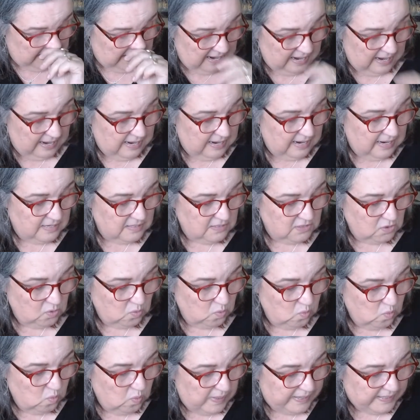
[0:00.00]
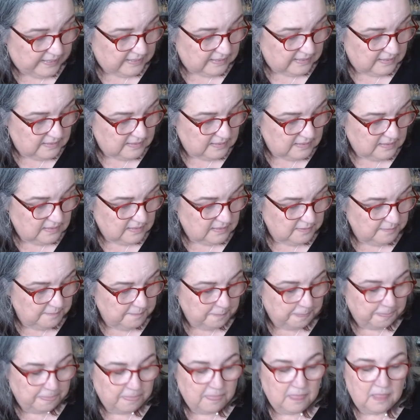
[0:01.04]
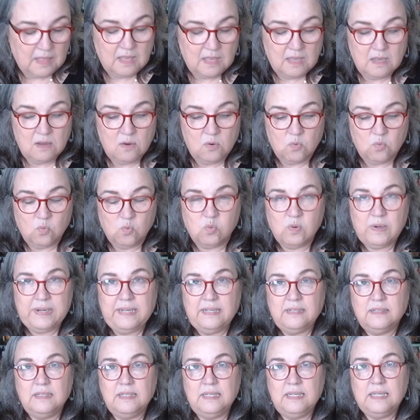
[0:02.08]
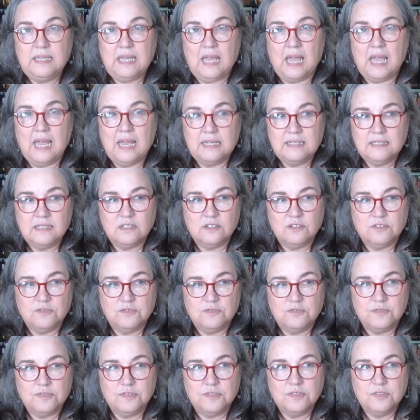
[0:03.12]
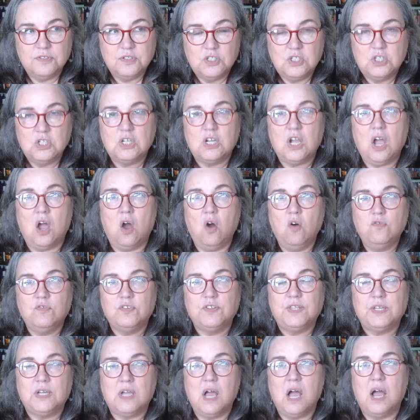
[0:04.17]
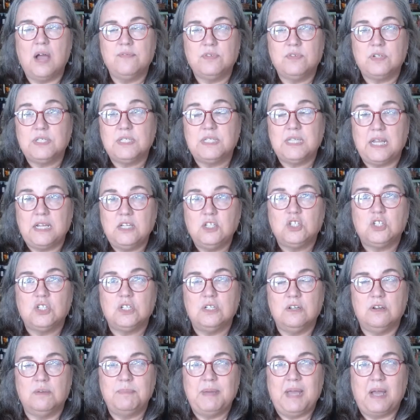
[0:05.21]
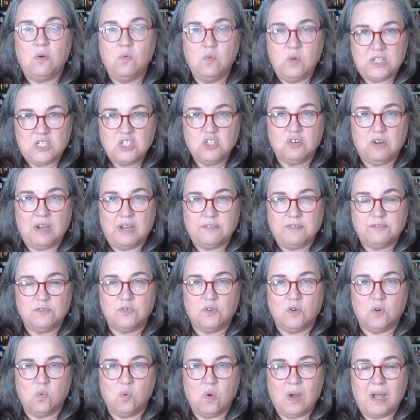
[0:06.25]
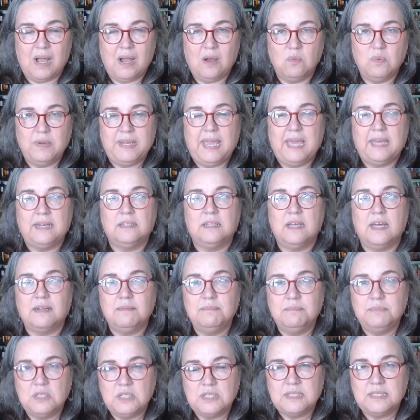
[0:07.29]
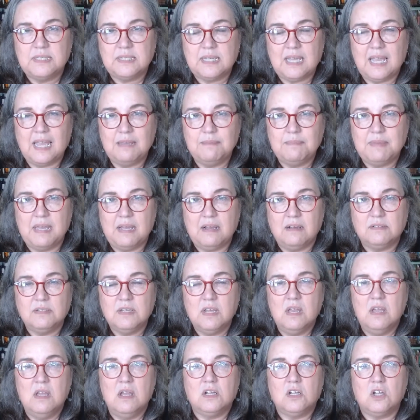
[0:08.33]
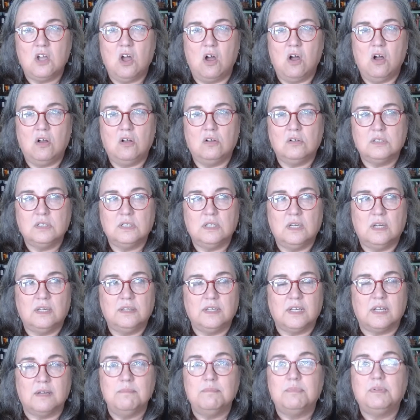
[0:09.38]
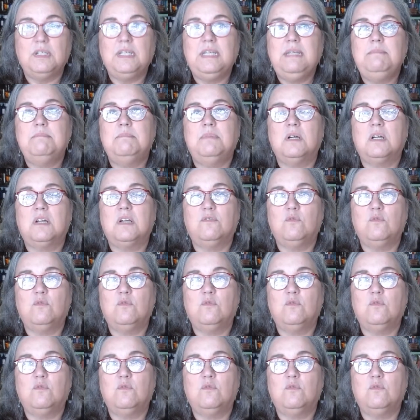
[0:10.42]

And Wiccans really kind of took over the conversation about witchcraft for a while. We had a lot of books that came out called The Complete Book of